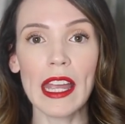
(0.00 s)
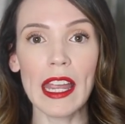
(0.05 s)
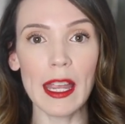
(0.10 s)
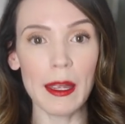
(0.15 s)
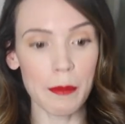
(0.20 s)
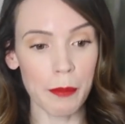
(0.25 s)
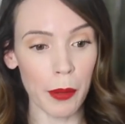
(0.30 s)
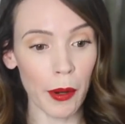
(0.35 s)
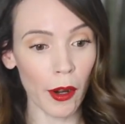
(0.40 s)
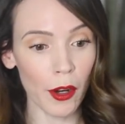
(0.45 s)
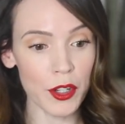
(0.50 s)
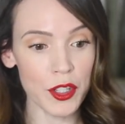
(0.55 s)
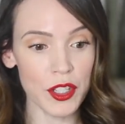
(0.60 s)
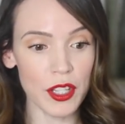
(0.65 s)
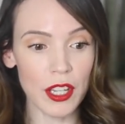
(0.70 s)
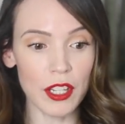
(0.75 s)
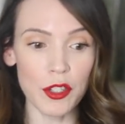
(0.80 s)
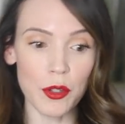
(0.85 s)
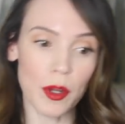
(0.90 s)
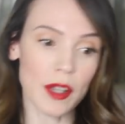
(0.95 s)
In
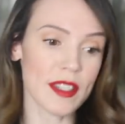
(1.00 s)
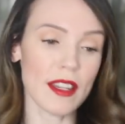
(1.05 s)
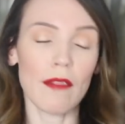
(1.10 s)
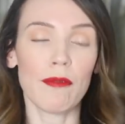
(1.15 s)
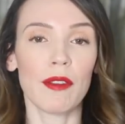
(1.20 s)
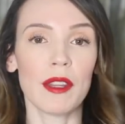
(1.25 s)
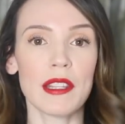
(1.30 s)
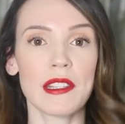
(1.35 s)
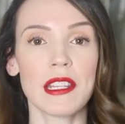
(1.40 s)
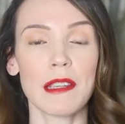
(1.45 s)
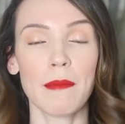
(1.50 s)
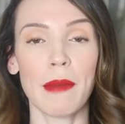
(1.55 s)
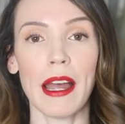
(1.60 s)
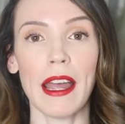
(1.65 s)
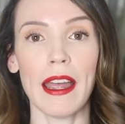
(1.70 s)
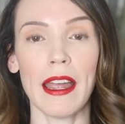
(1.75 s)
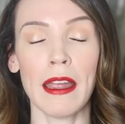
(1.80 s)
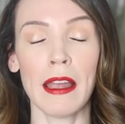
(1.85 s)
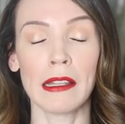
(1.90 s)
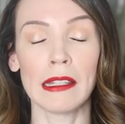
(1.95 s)
person, you can definitely see
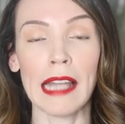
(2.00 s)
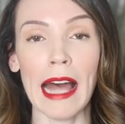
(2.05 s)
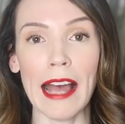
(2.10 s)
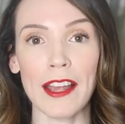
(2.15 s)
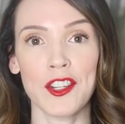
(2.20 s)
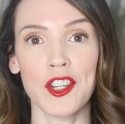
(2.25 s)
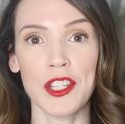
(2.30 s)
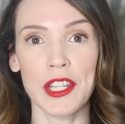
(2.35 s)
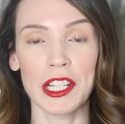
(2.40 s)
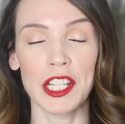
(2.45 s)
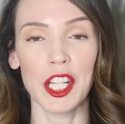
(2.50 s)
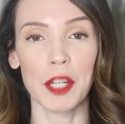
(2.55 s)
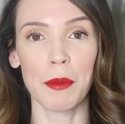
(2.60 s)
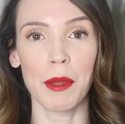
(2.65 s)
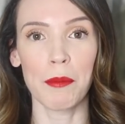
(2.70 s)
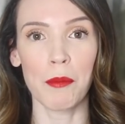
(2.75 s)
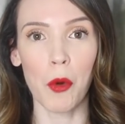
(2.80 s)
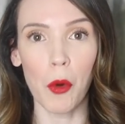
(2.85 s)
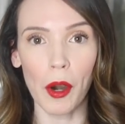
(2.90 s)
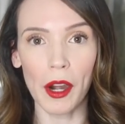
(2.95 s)
my lashes a little
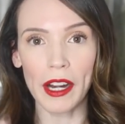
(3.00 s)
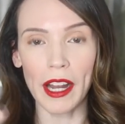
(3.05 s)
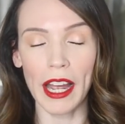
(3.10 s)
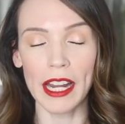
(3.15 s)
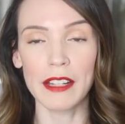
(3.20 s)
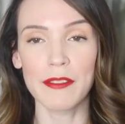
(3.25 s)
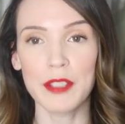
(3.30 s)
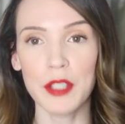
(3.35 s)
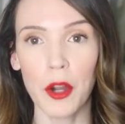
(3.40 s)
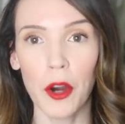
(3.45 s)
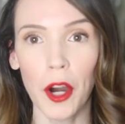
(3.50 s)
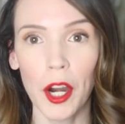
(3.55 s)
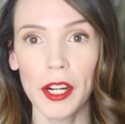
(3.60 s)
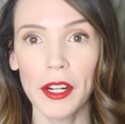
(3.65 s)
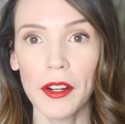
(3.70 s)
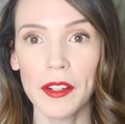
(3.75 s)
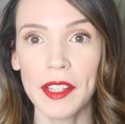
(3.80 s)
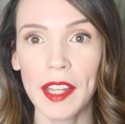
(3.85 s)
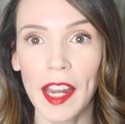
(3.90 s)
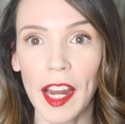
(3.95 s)
bit more. It kind of is hard
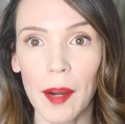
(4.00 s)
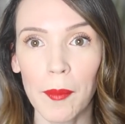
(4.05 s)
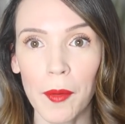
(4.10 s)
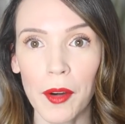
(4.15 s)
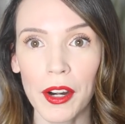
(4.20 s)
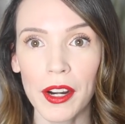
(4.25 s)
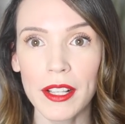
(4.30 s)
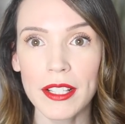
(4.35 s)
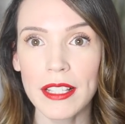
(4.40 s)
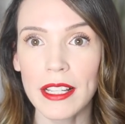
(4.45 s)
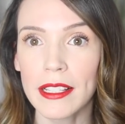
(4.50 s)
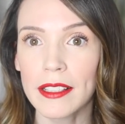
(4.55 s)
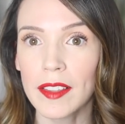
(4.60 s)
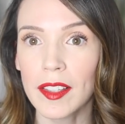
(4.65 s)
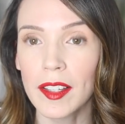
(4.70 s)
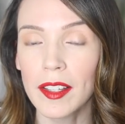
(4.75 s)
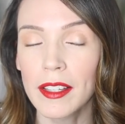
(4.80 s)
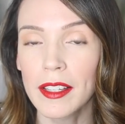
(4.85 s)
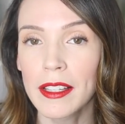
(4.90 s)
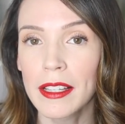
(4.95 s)
on camera because, like,
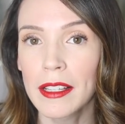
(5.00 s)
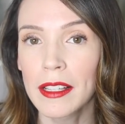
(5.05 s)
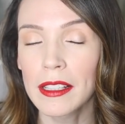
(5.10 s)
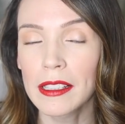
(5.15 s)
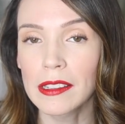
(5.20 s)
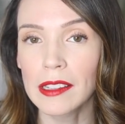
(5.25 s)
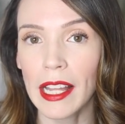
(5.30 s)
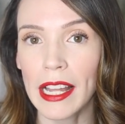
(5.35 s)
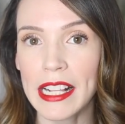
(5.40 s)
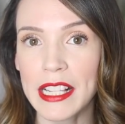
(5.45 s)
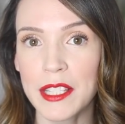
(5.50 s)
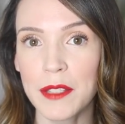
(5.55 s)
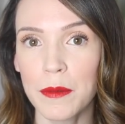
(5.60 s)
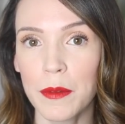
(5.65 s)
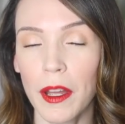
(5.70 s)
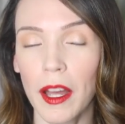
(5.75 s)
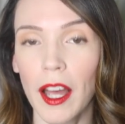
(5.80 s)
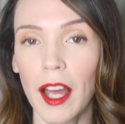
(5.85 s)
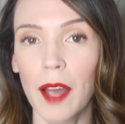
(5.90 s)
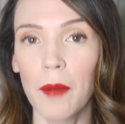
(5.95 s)
the
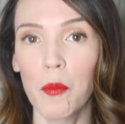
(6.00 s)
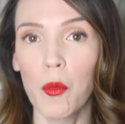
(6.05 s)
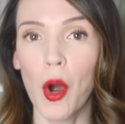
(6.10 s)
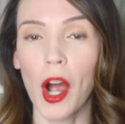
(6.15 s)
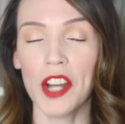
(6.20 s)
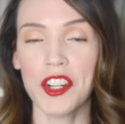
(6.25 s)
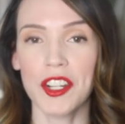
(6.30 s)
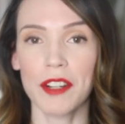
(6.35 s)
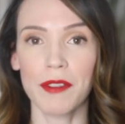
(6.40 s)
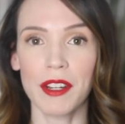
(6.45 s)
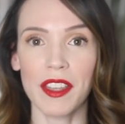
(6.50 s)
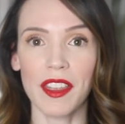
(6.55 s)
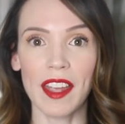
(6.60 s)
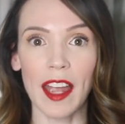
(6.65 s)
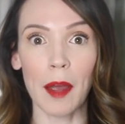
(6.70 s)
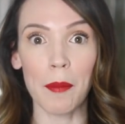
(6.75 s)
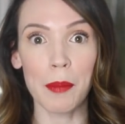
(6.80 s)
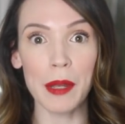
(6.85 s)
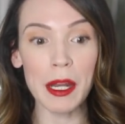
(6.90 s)
lights um, wash everything out.